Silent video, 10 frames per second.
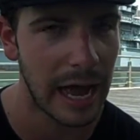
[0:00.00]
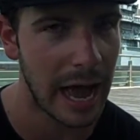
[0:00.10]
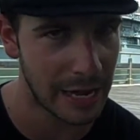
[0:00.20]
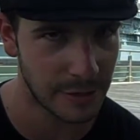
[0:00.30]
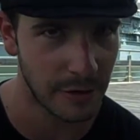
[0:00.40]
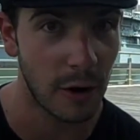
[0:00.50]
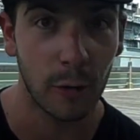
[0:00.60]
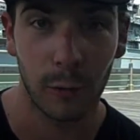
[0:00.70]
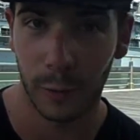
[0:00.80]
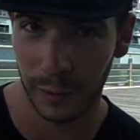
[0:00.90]
I don't know.
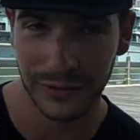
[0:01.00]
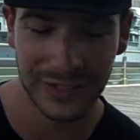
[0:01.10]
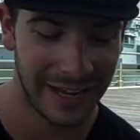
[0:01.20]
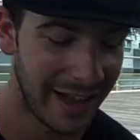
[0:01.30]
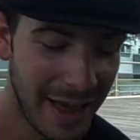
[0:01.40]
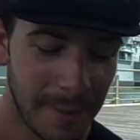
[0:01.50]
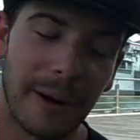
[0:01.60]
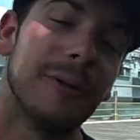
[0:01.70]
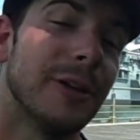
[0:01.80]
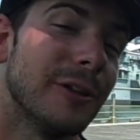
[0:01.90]
We'll see. But I
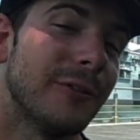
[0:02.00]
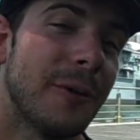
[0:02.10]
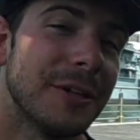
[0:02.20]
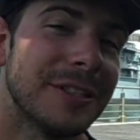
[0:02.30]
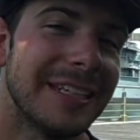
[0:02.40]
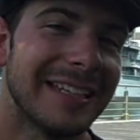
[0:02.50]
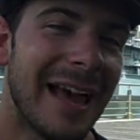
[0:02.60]
really look forward to seeing